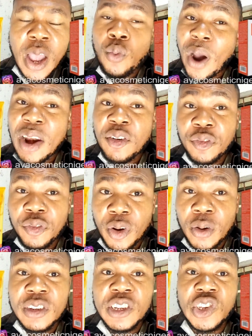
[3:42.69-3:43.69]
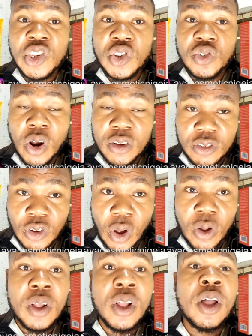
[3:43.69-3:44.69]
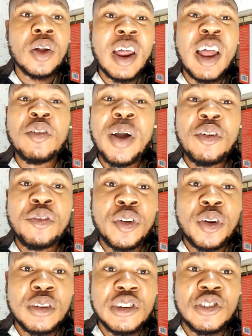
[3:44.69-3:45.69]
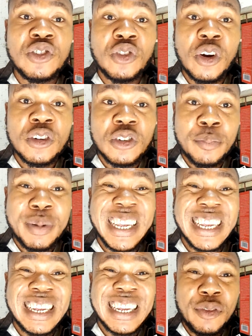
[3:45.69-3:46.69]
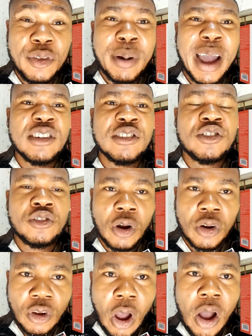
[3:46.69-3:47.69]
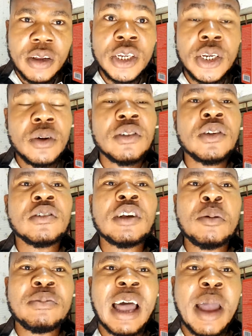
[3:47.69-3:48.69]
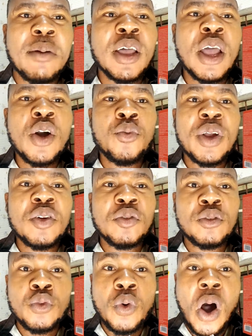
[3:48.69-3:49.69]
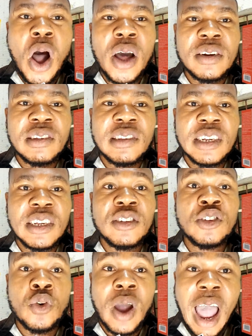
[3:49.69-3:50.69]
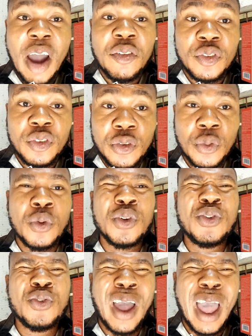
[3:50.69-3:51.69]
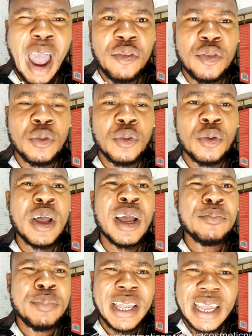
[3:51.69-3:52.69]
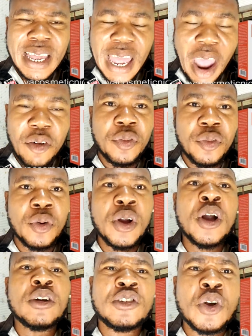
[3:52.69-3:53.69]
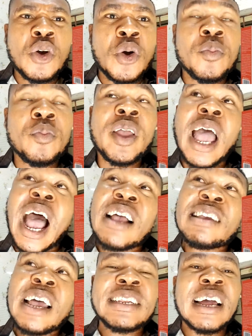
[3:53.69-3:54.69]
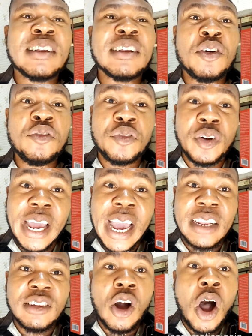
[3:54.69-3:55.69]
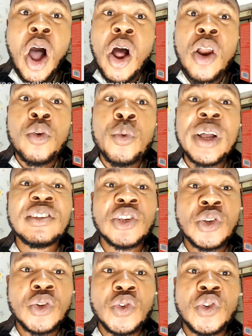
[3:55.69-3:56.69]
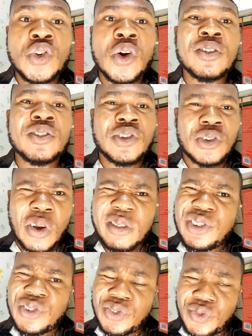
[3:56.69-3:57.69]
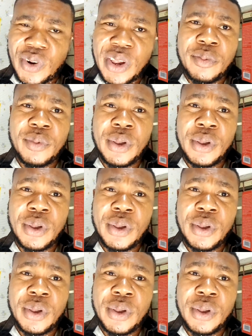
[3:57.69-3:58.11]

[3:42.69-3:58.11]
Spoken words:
Why not follow the instruction? Why not follow the instruction be given by the instructor? You know, so sometimes when you do all these things, you have to be careful. So aside that, don't forget, always use your sunscreen.